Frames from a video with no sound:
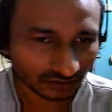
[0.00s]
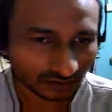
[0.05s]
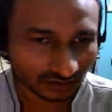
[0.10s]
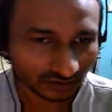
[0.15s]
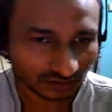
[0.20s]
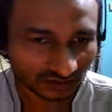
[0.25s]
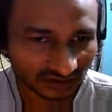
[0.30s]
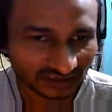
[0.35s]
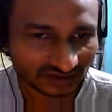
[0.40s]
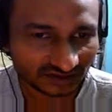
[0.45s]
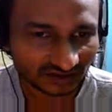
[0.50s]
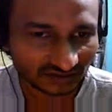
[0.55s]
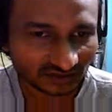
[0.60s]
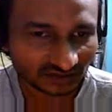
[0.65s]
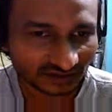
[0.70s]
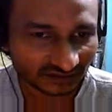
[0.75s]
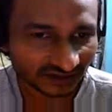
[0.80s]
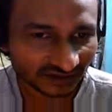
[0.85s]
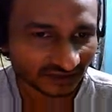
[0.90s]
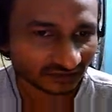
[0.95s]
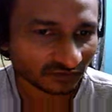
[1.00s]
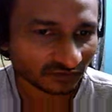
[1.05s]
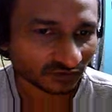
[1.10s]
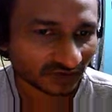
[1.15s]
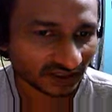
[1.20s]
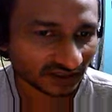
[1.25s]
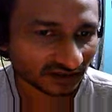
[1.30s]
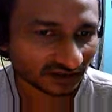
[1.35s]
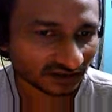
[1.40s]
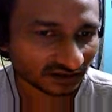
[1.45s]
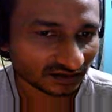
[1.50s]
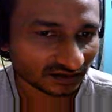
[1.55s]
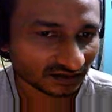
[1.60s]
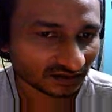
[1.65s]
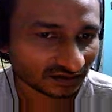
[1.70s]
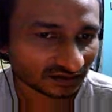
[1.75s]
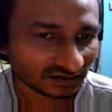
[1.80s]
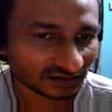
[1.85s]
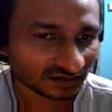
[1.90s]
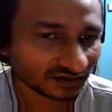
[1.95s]
Only 2 of them
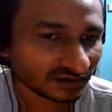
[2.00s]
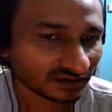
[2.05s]
will